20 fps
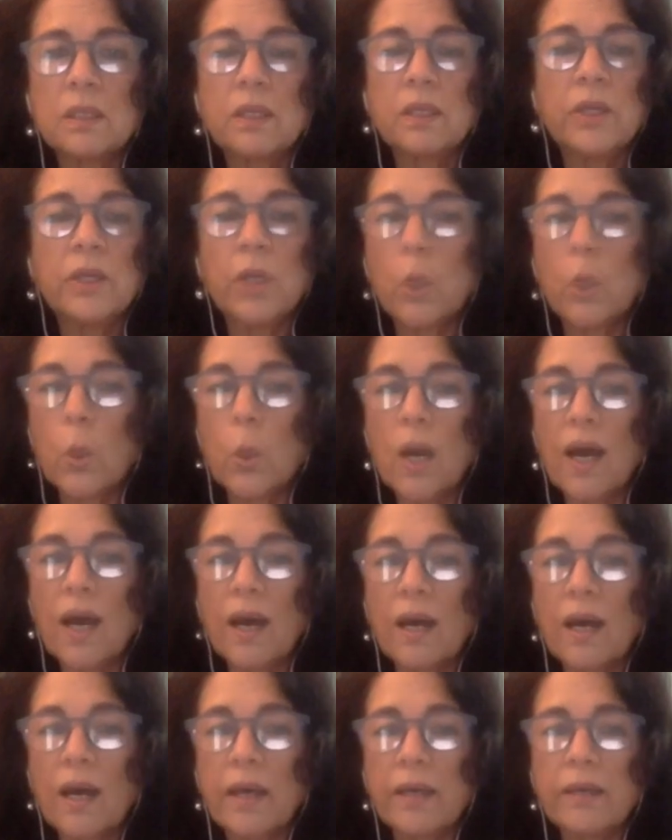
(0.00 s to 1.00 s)
No
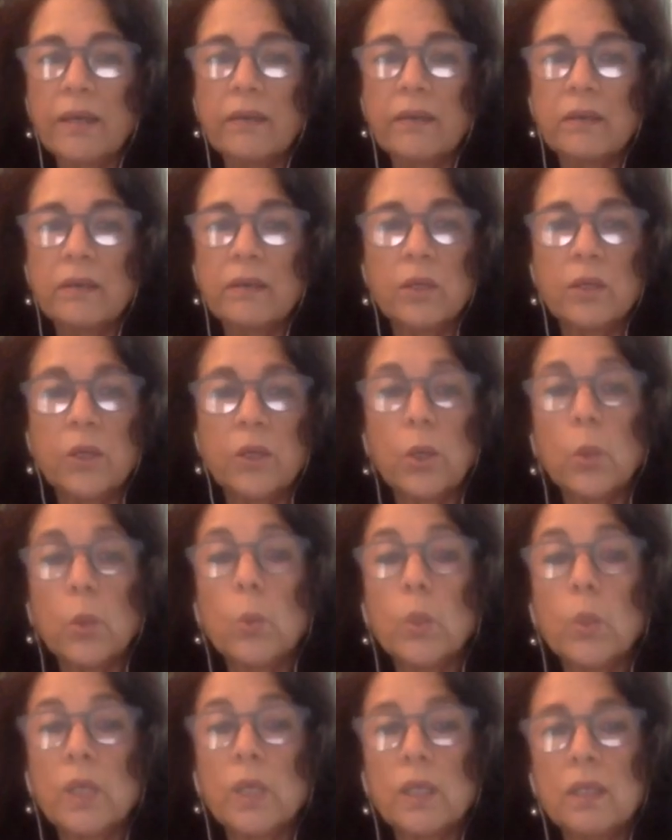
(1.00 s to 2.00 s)
I, no
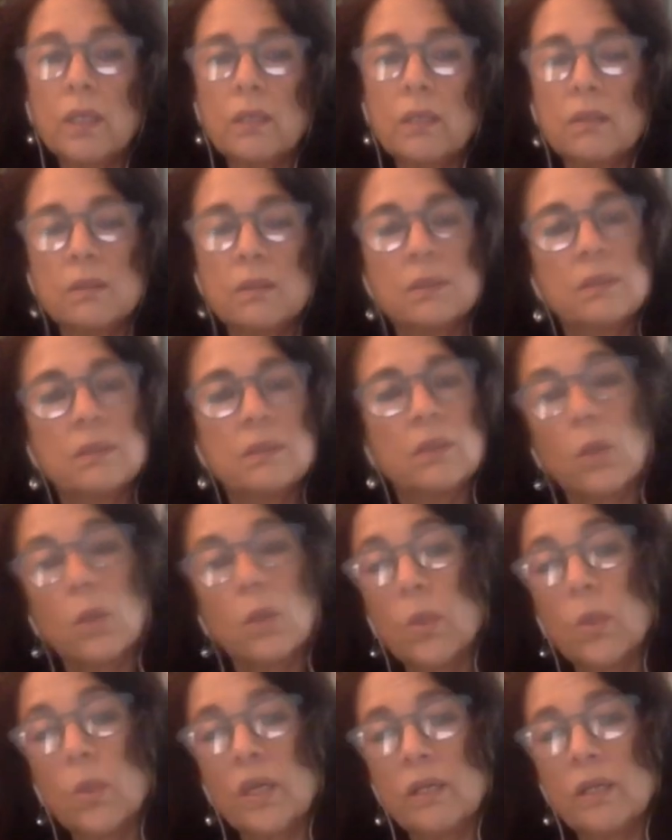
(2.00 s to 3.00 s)
we, no
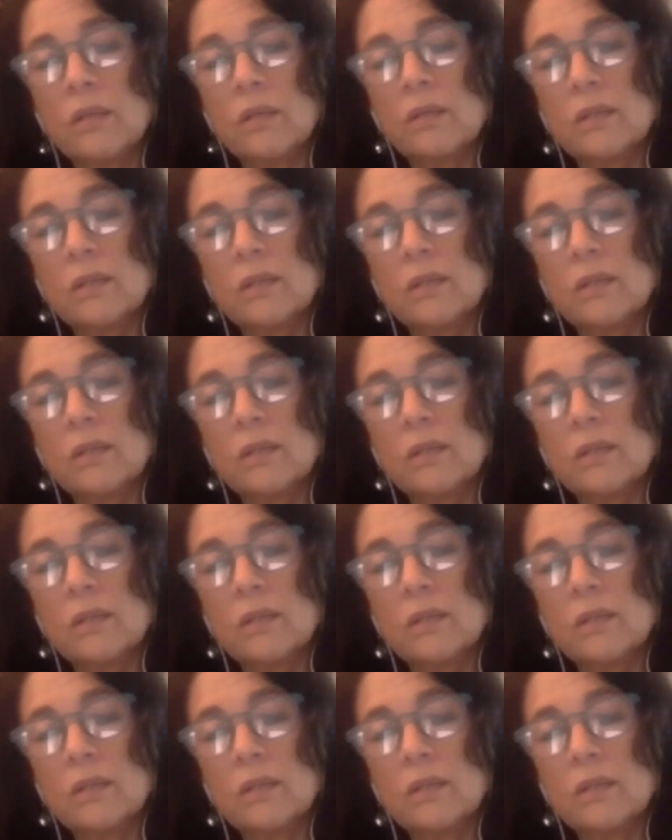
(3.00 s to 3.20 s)
one.